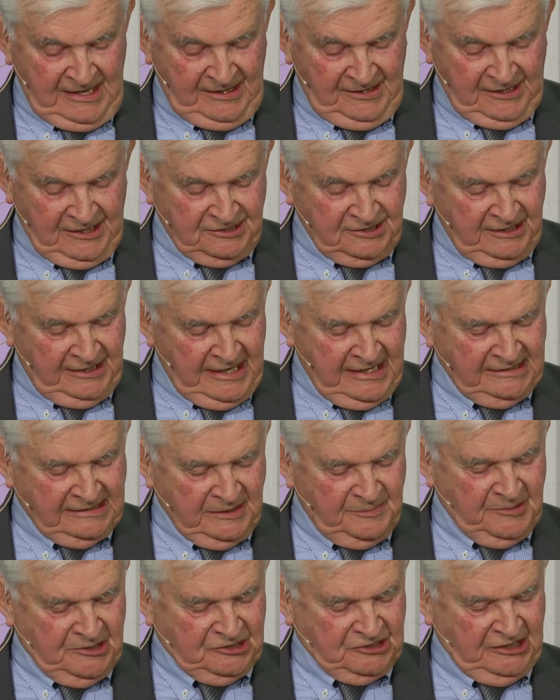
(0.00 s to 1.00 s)
There's an
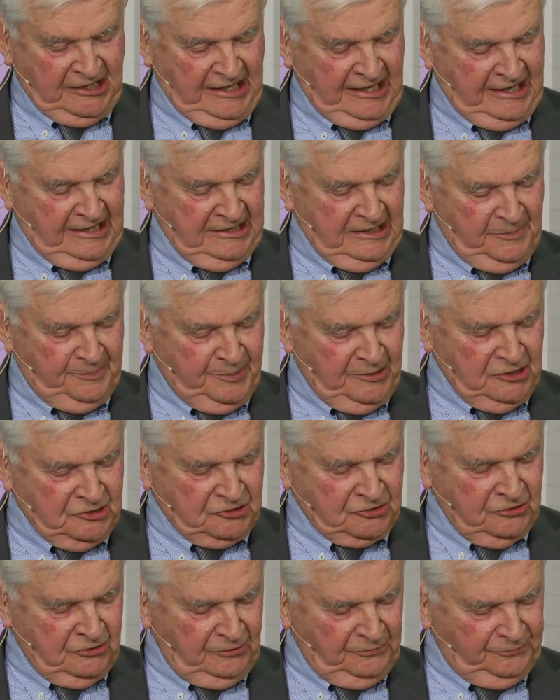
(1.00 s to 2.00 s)
intimacy and a
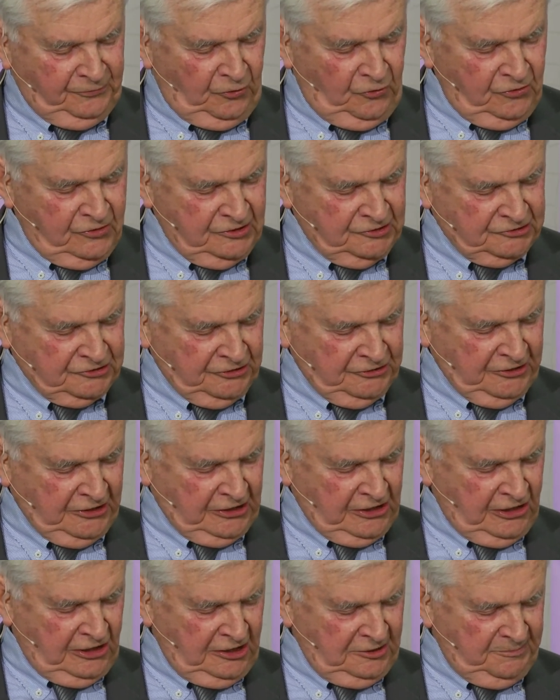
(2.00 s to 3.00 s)
personal focus on the
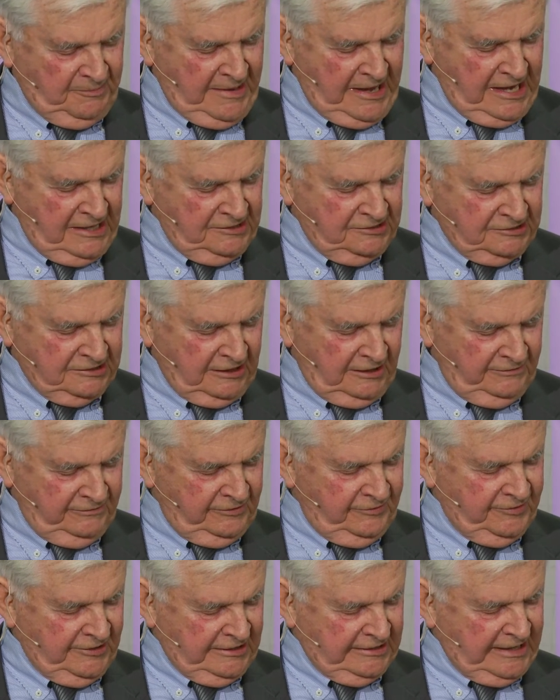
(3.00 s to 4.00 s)
God-man
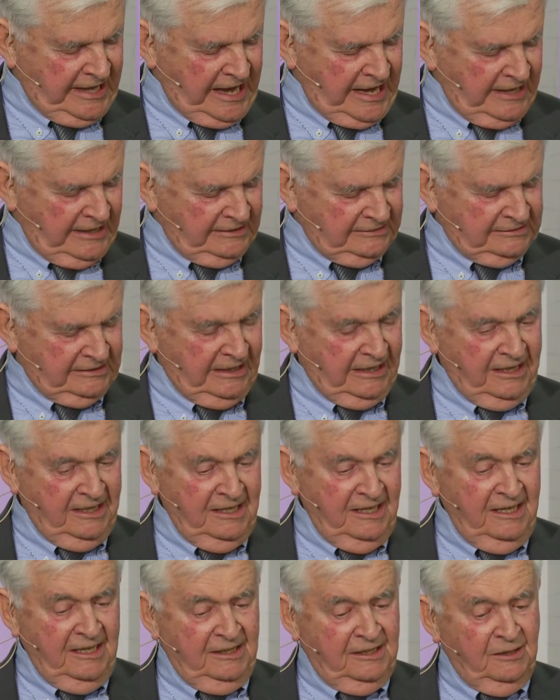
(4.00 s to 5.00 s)
salvific character
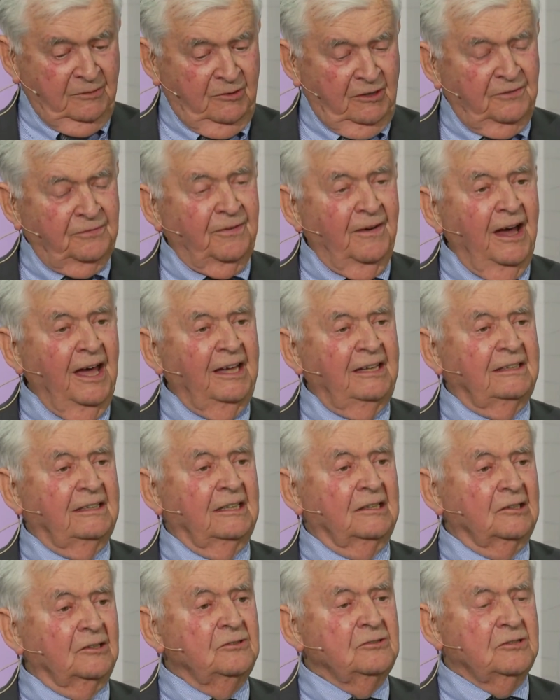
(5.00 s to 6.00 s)
that we find
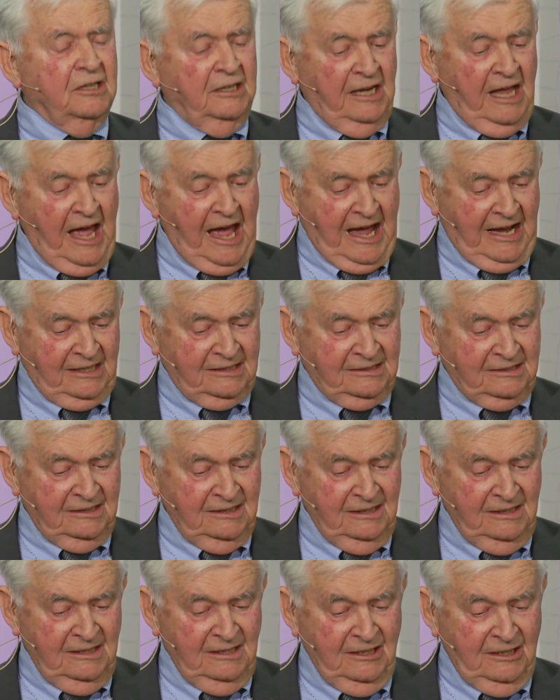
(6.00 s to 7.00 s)
in Luke and Acts,
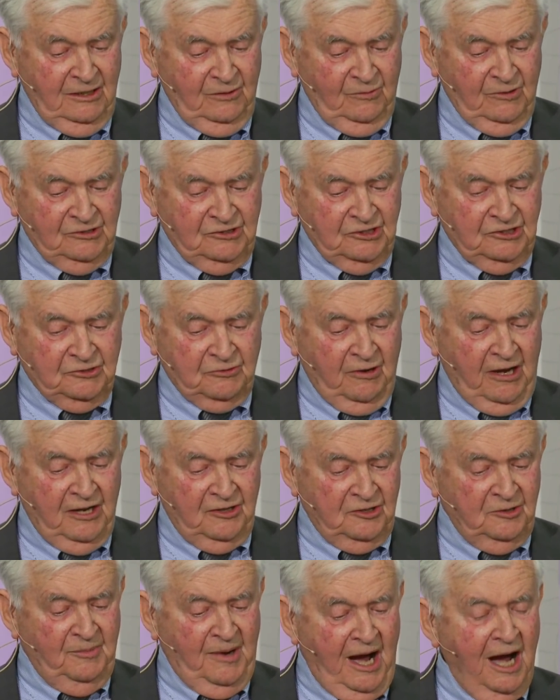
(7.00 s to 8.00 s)
which is
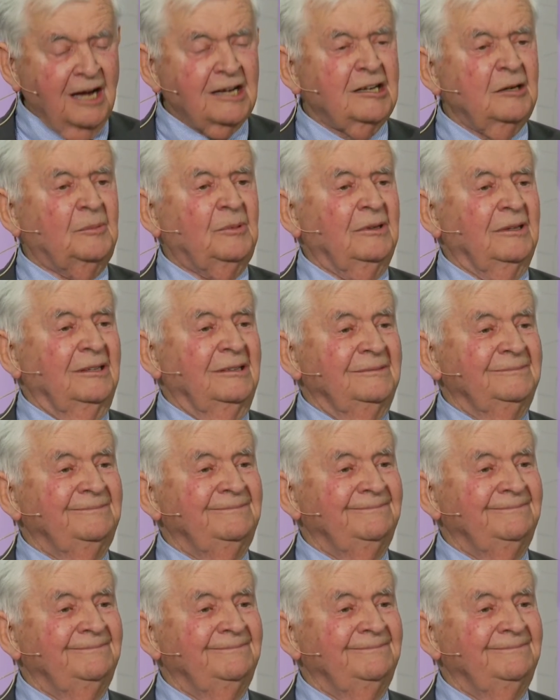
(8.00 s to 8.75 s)
quite remarkable.